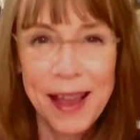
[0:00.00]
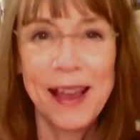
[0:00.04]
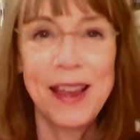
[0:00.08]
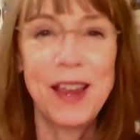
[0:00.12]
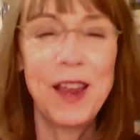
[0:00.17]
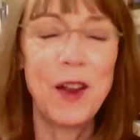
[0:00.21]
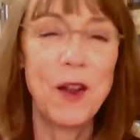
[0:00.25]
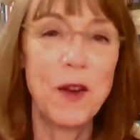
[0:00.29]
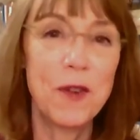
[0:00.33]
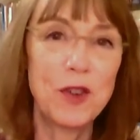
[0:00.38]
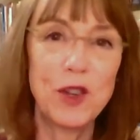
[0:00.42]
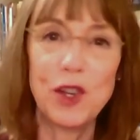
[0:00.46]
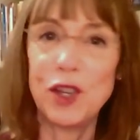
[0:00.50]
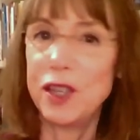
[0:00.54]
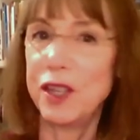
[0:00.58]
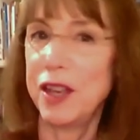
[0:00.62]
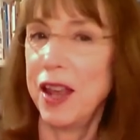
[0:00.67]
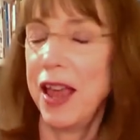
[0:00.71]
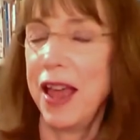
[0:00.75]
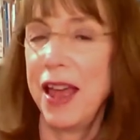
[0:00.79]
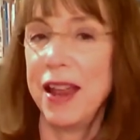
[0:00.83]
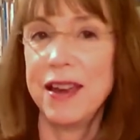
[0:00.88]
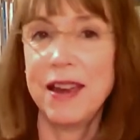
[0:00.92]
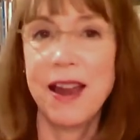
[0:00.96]
You know, just
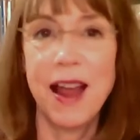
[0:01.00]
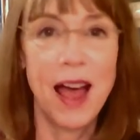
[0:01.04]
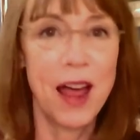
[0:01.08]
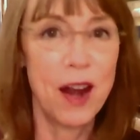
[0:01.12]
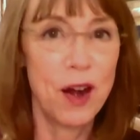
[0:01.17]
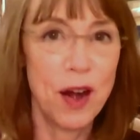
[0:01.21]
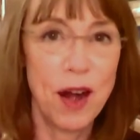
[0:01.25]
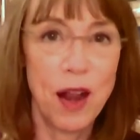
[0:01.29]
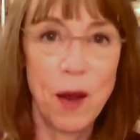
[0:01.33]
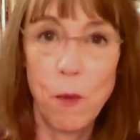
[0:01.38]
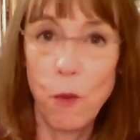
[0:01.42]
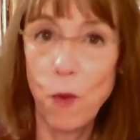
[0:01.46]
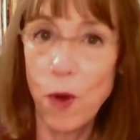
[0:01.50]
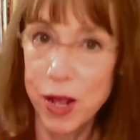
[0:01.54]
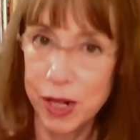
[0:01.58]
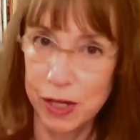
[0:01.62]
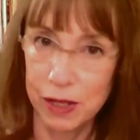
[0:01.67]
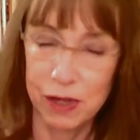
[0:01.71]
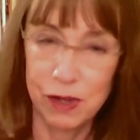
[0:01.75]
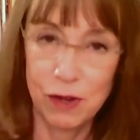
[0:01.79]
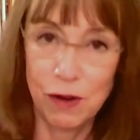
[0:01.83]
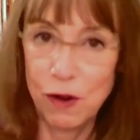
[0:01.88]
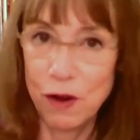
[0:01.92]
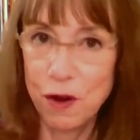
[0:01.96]
had not
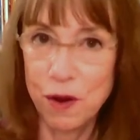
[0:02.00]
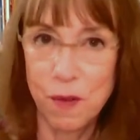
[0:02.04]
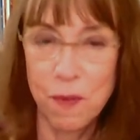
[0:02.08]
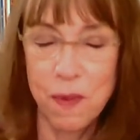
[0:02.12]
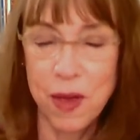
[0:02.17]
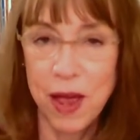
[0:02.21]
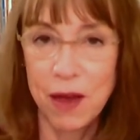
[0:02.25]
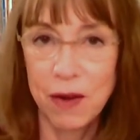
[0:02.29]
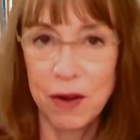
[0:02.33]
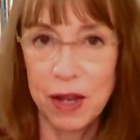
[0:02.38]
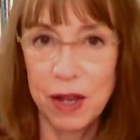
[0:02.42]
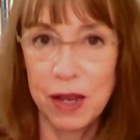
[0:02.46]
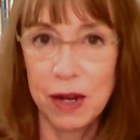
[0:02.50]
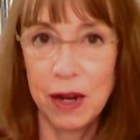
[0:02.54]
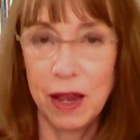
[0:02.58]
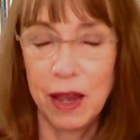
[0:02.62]
once heard about it.